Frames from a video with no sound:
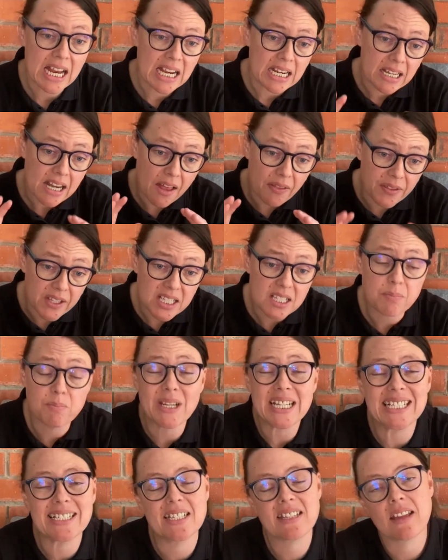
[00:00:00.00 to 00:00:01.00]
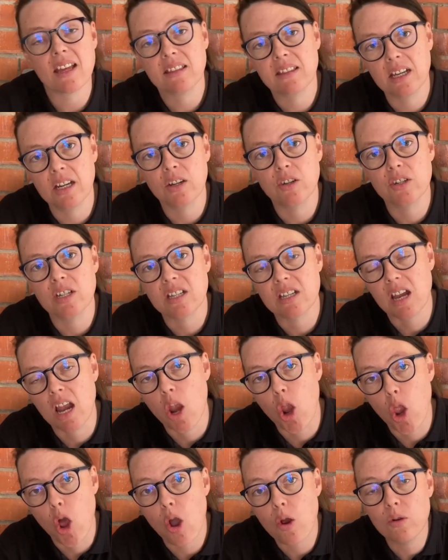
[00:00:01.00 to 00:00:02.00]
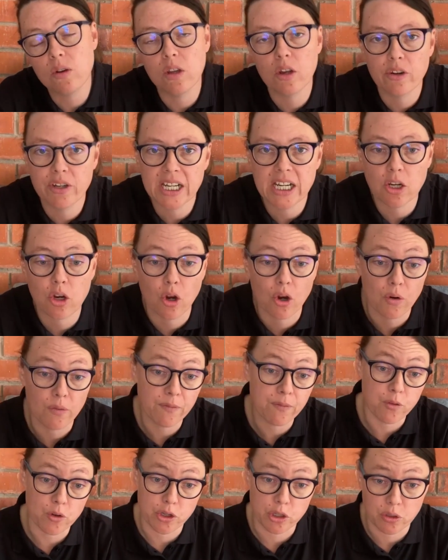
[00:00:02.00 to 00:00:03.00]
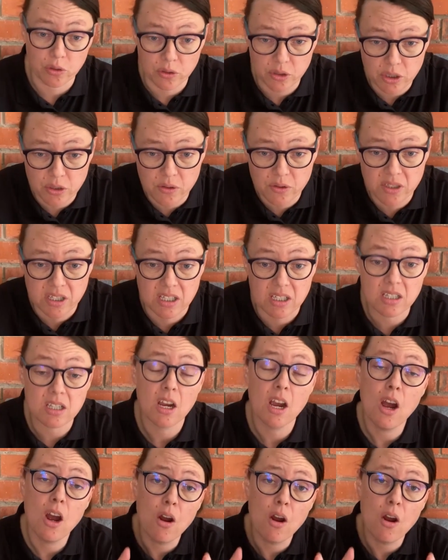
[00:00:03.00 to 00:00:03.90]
Now, this means that there is a low learning curve for new users.